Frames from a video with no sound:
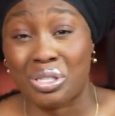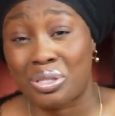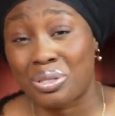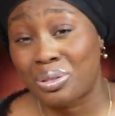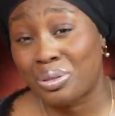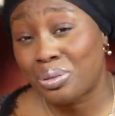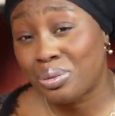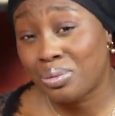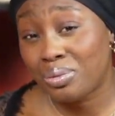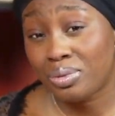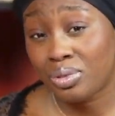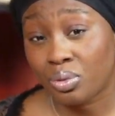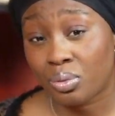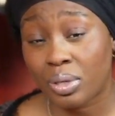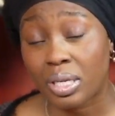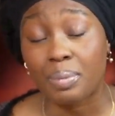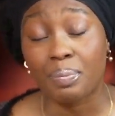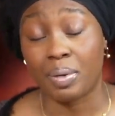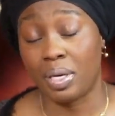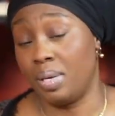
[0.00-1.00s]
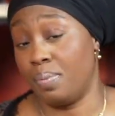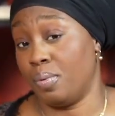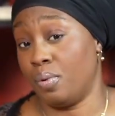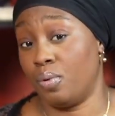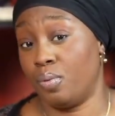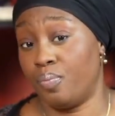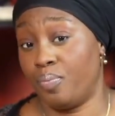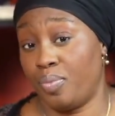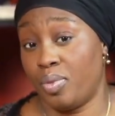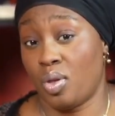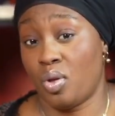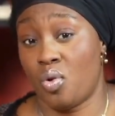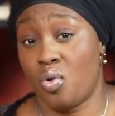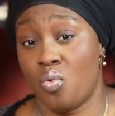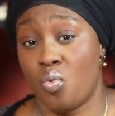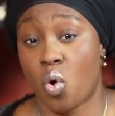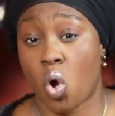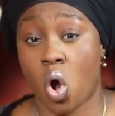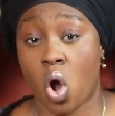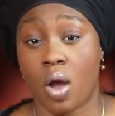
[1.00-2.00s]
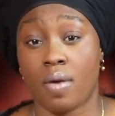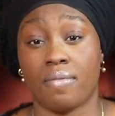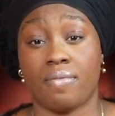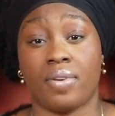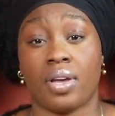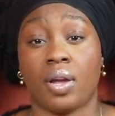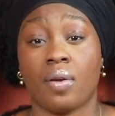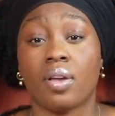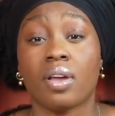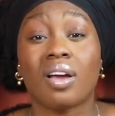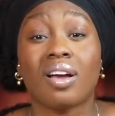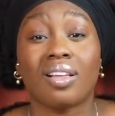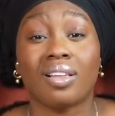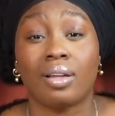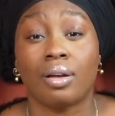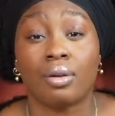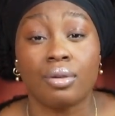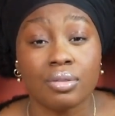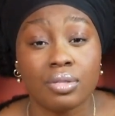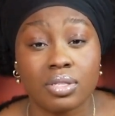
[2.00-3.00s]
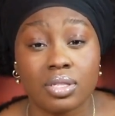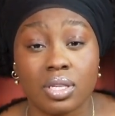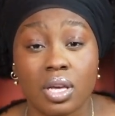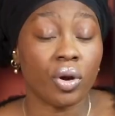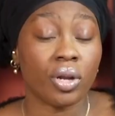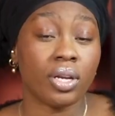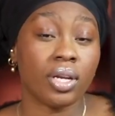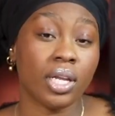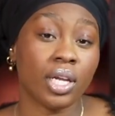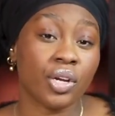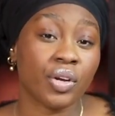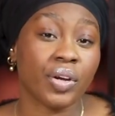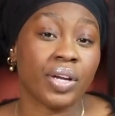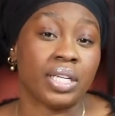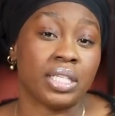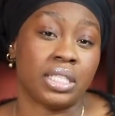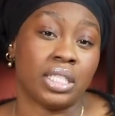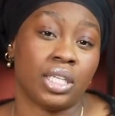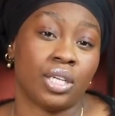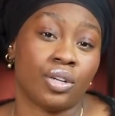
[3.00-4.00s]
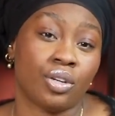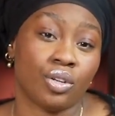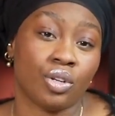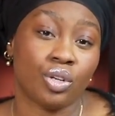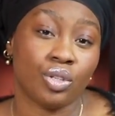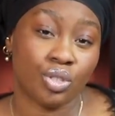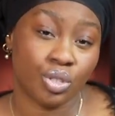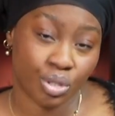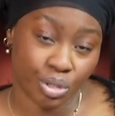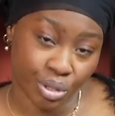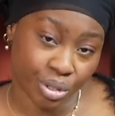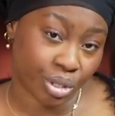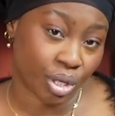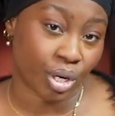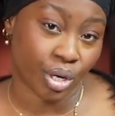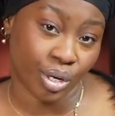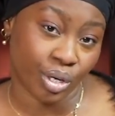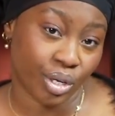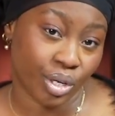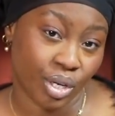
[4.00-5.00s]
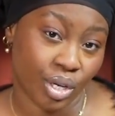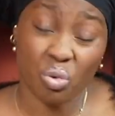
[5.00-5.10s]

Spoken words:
2, 3 people who are very close or near and dear to your heart,